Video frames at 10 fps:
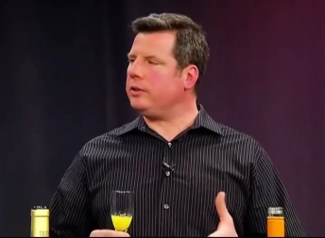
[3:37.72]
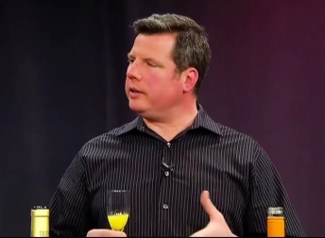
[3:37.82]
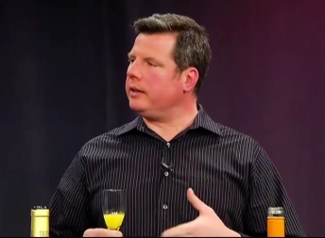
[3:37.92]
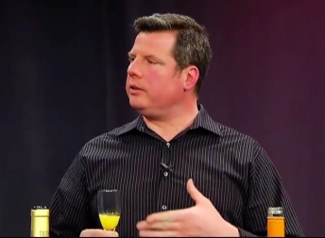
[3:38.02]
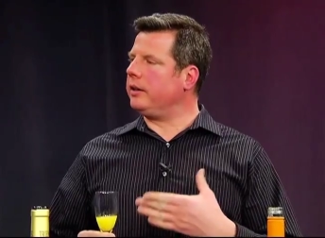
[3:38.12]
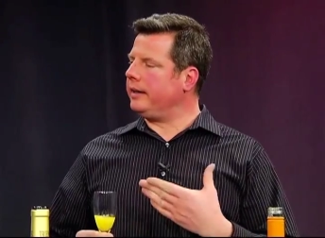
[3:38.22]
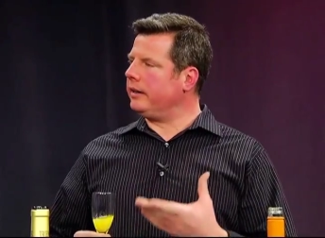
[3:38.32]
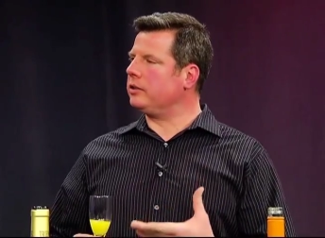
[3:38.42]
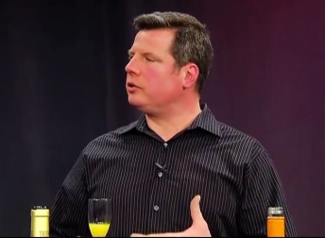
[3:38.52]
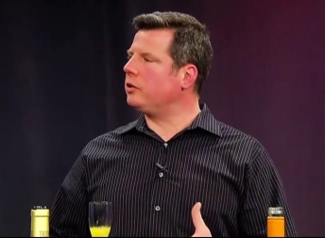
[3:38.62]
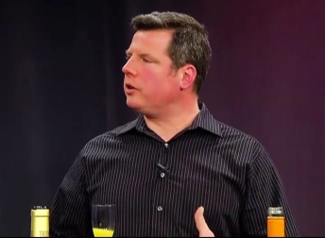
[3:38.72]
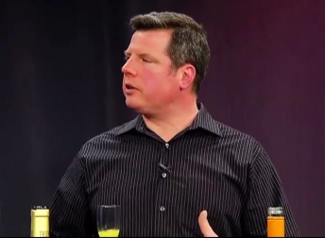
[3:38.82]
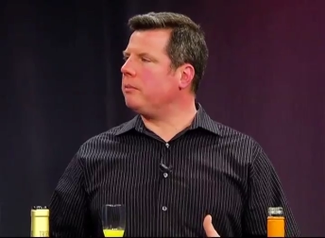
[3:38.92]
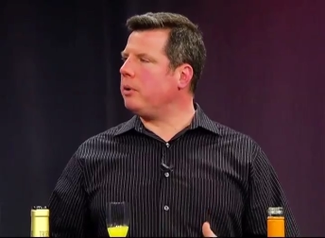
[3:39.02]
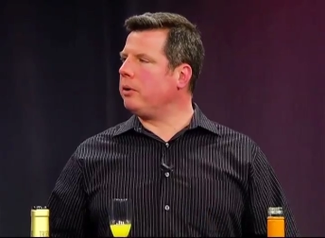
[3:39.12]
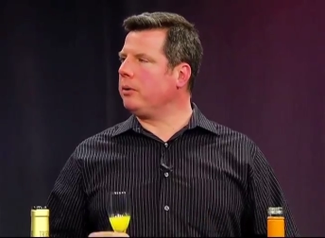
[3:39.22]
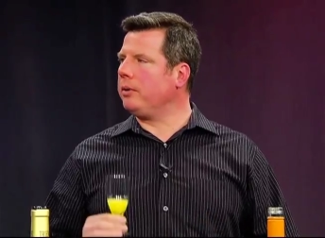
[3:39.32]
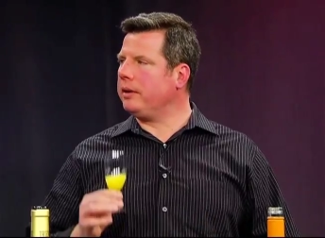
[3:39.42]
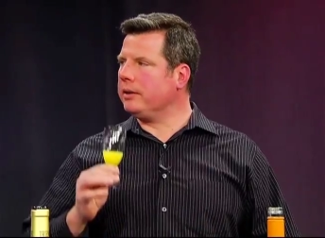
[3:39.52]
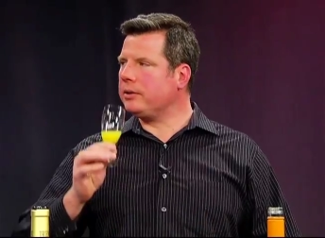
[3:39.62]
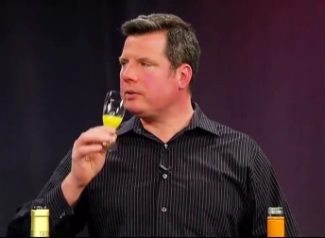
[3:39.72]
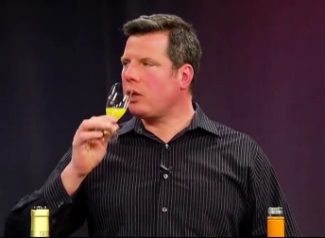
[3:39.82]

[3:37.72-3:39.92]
you're gonna, you're gonna get a sugar component with this.